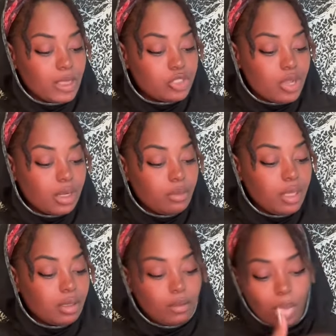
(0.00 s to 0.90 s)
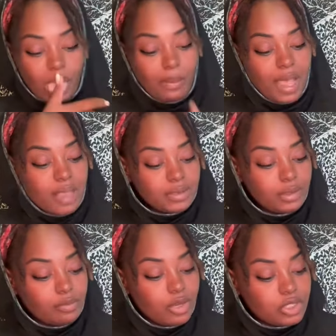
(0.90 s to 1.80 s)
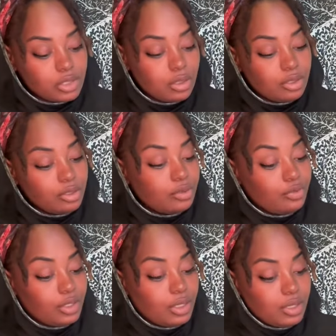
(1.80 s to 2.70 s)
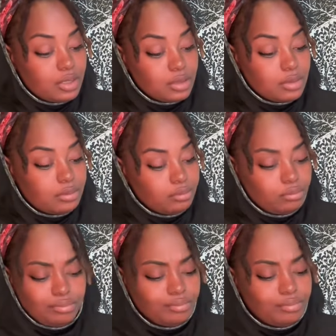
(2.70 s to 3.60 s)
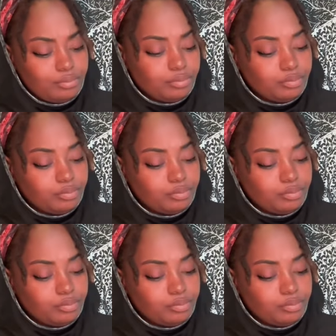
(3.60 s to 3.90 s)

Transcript: I'm trying to make a positive impression on you for cancer. Mm -mm.